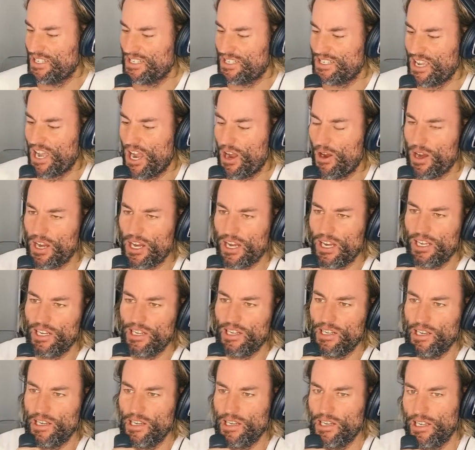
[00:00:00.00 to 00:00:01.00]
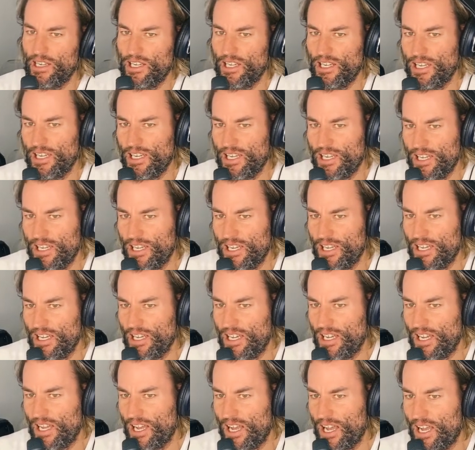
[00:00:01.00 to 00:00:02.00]
Starring in
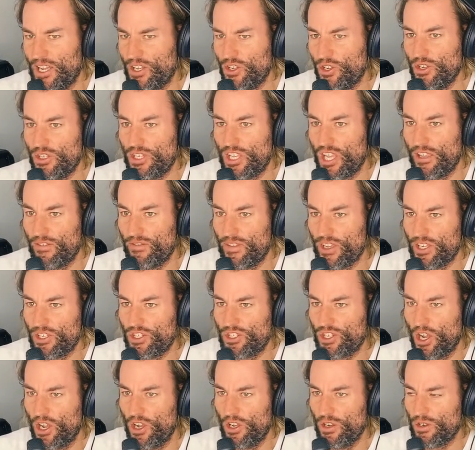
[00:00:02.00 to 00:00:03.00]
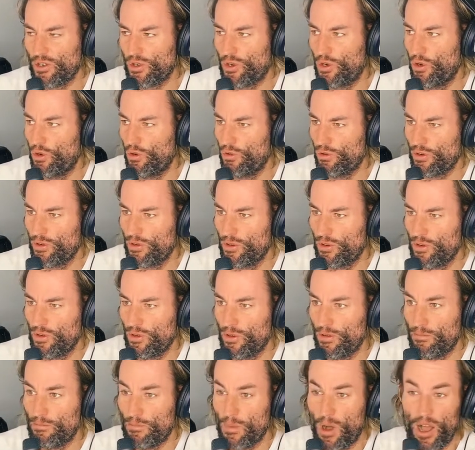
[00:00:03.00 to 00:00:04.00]
a new TV show called
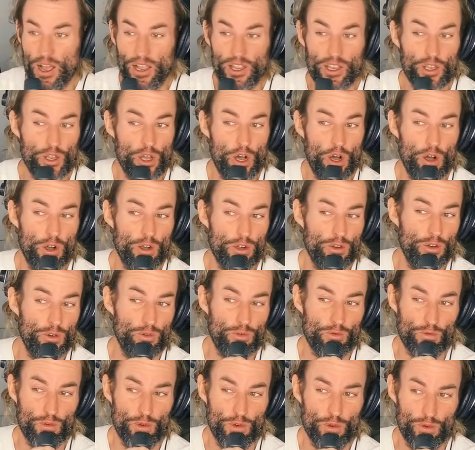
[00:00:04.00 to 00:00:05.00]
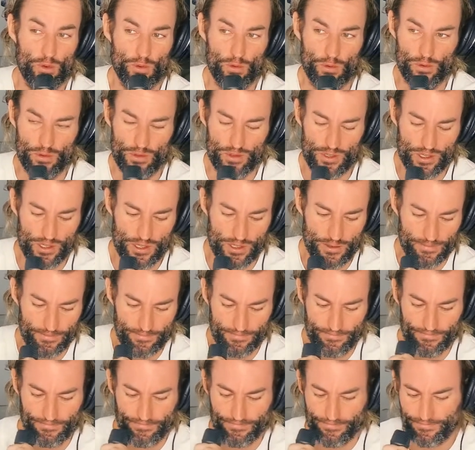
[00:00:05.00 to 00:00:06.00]
My Cock Rules.
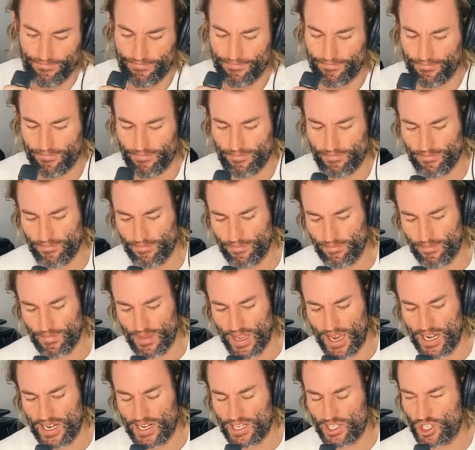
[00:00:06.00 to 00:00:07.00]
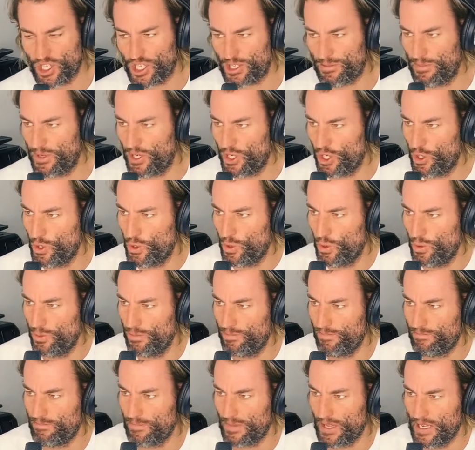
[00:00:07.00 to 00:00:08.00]
And it's just Manu
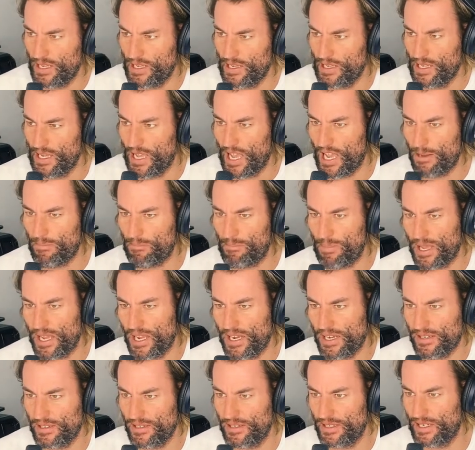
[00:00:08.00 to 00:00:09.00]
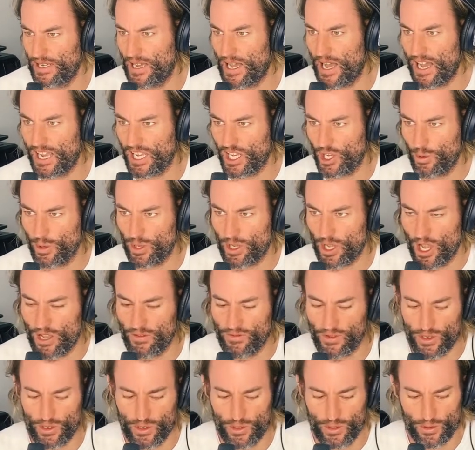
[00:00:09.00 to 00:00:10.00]
and Pete arguing
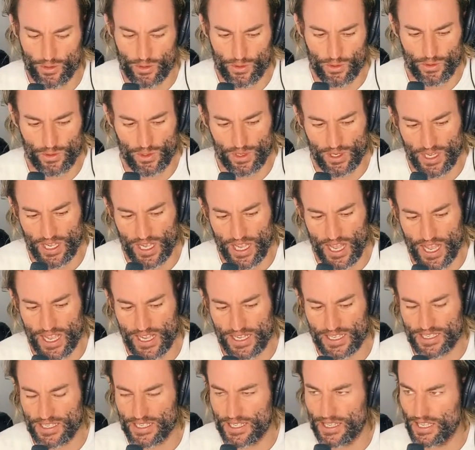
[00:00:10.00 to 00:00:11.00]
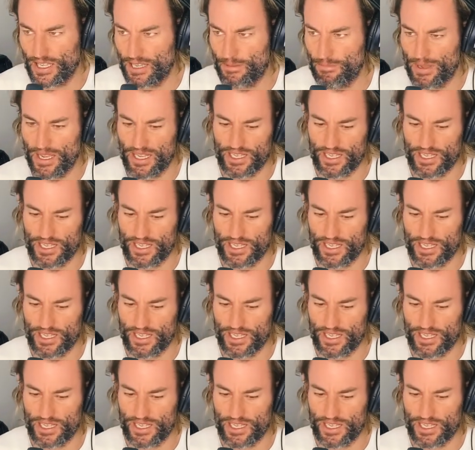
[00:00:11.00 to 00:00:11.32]
over who has the